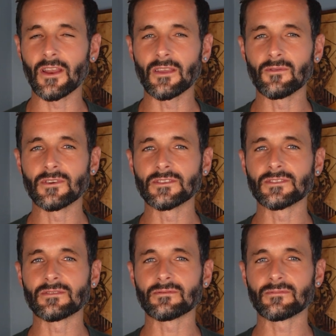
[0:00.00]

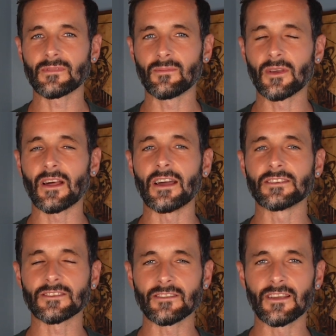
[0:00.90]
was a bit
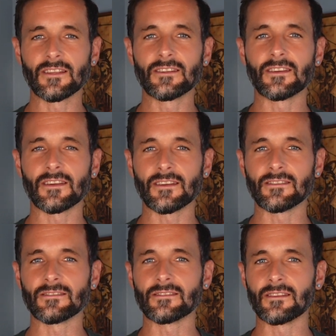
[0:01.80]
isolated
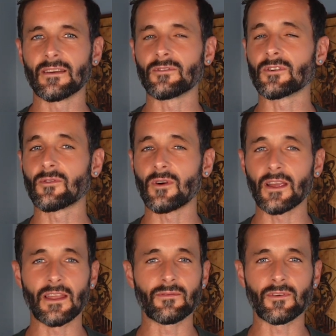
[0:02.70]
and never
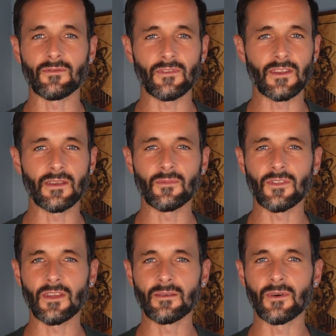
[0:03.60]
quite ever fit in
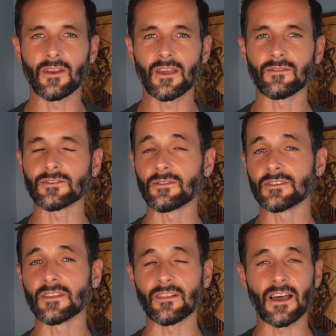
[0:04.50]
with anybody. I was
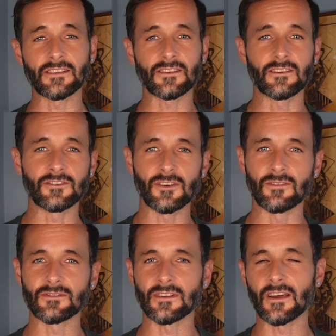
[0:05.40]
always the last kid
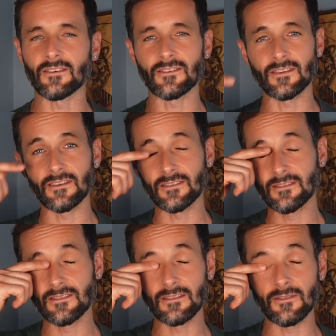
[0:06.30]
chosen out in
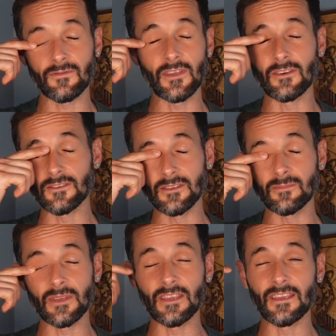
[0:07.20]
the field in
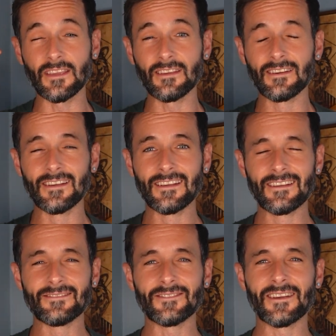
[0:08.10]
PE,
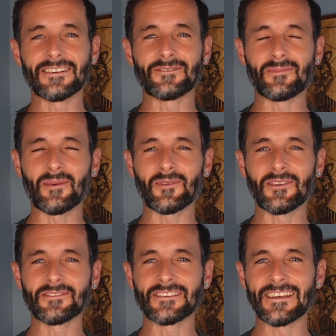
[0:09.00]
if you guys remember
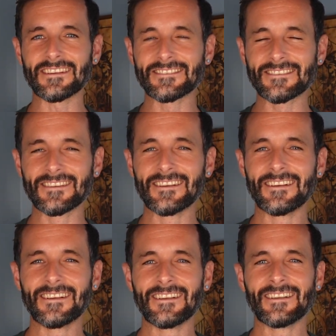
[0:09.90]
those days.
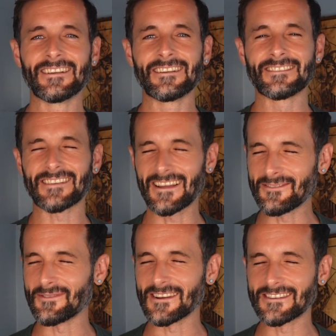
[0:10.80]
It's kind
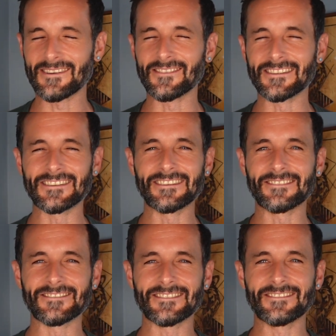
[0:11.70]
of fucked up that
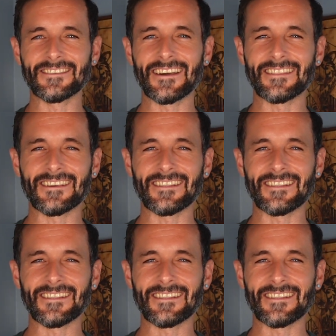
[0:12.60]
teachers do that. They